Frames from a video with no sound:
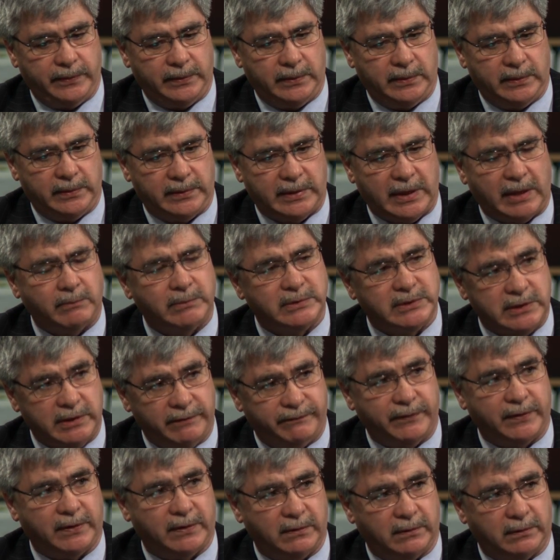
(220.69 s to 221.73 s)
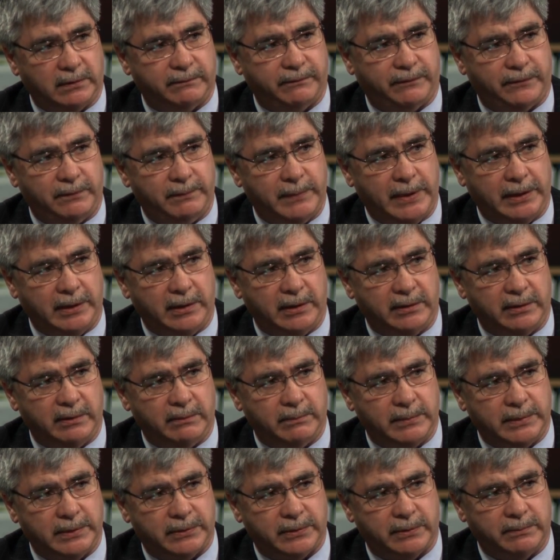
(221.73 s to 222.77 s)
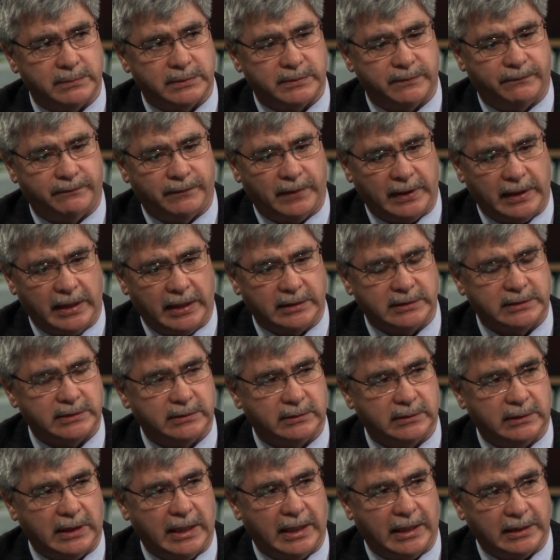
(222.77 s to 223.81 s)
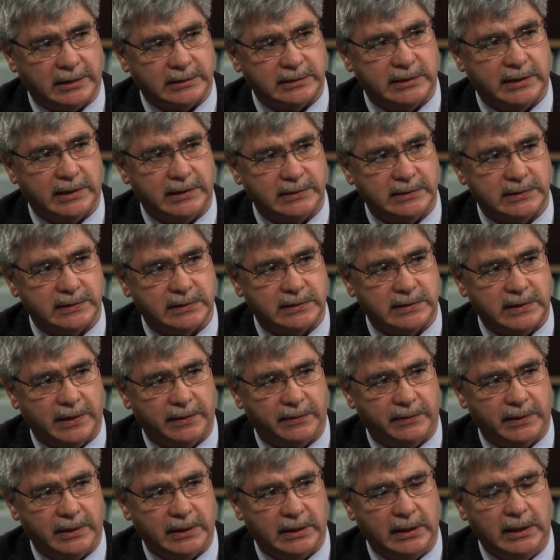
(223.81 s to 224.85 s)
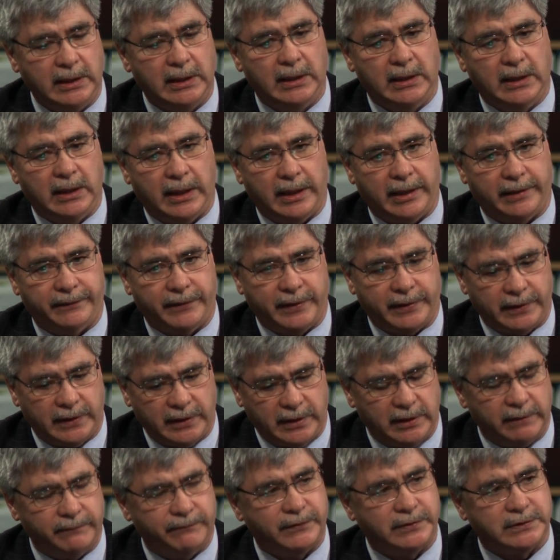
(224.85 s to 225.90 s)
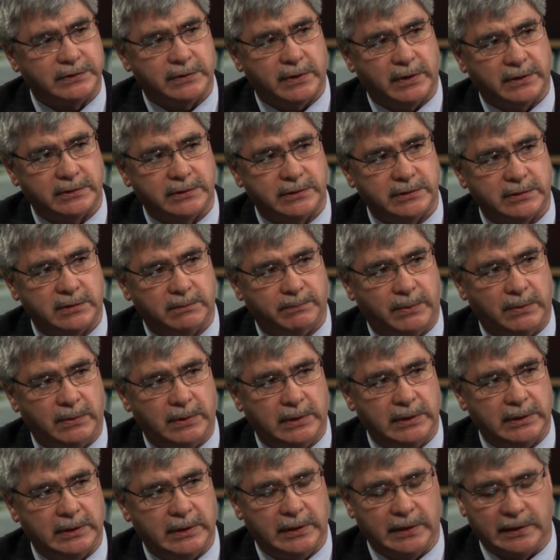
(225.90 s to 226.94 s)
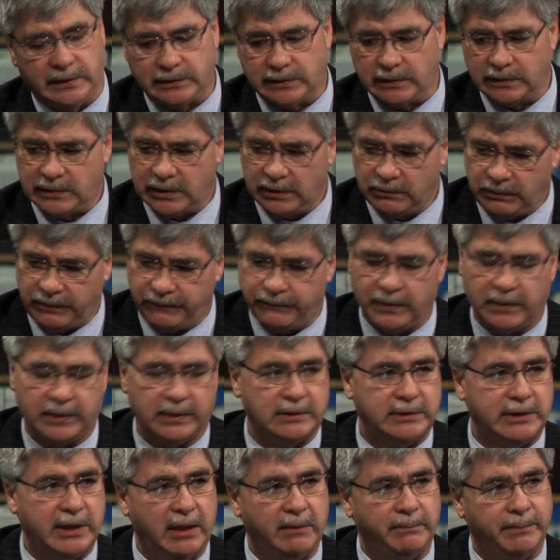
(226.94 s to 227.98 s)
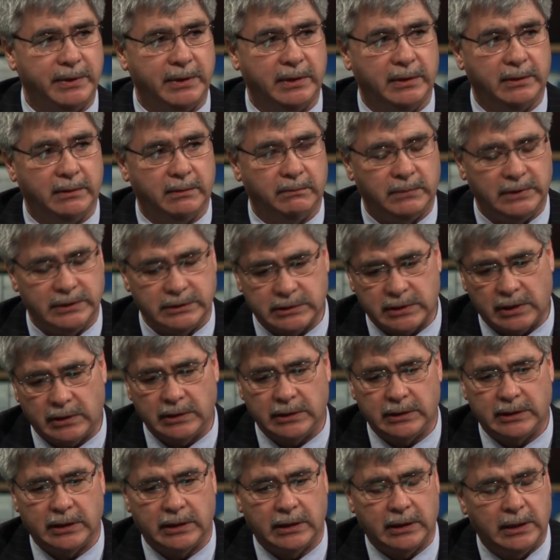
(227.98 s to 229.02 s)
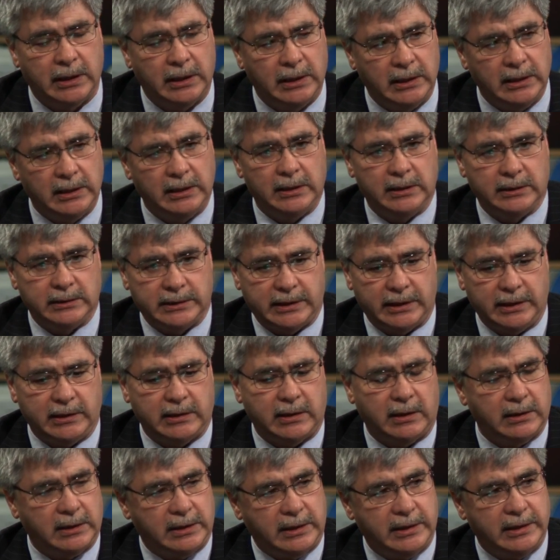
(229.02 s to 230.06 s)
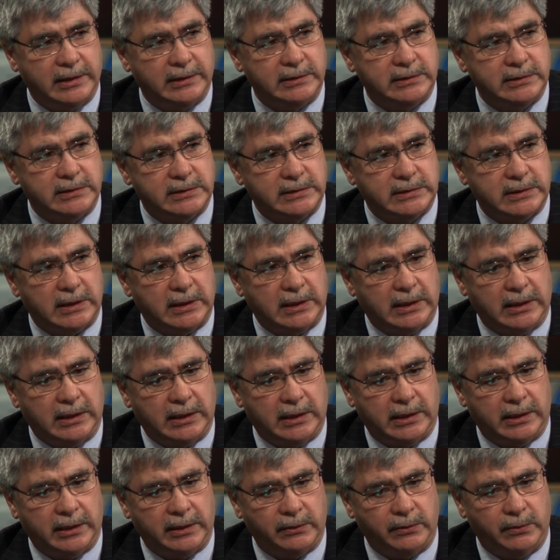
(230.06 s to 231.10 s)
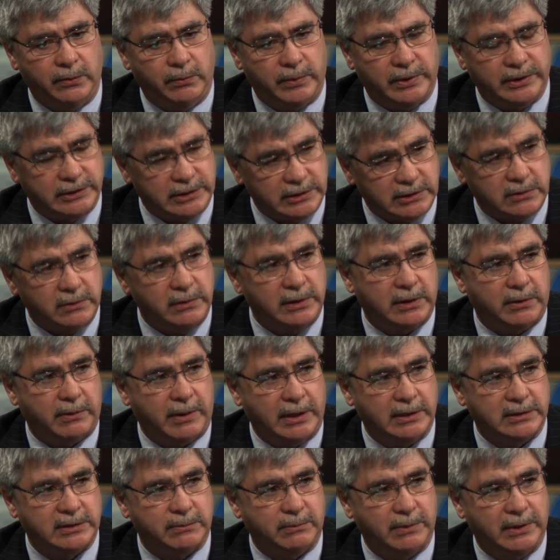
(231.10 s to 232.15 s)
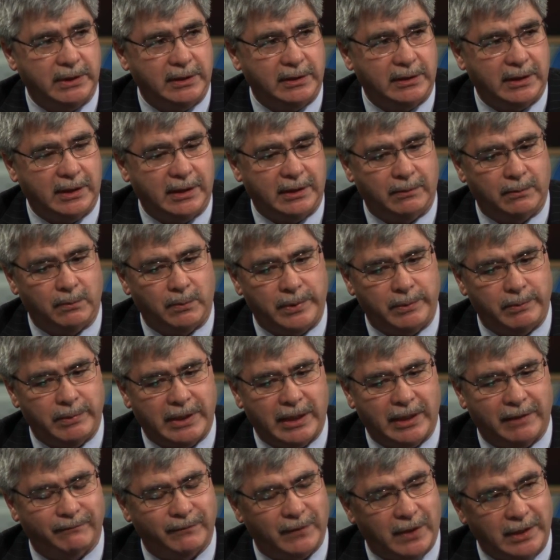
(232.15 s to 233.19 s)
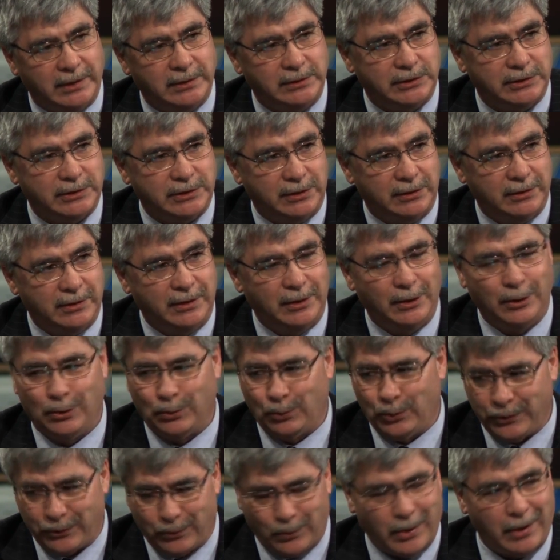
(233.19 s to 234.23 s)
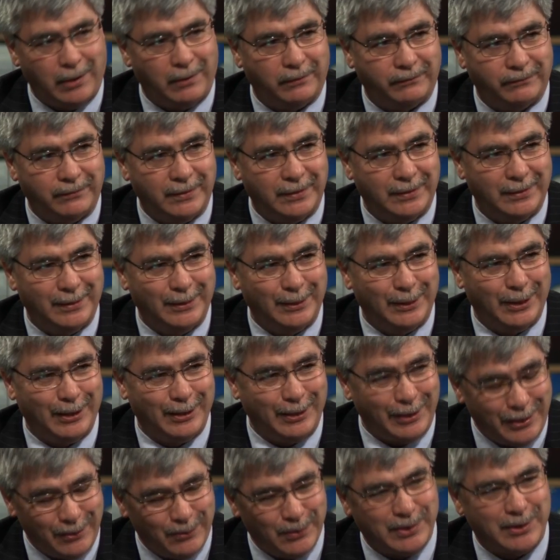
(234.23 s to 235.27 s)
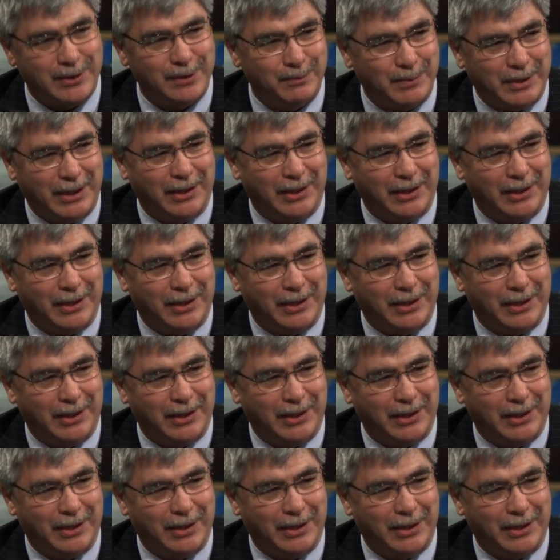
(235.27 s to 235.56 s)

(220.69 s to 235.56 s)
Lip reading: that was difficult for many of them in terms of financial access, et cetera, and then the infrastructure support. And as I said, we found a champion. We started to take our kids who were just going to graduate, and we would have lunch with Ralph. And he would come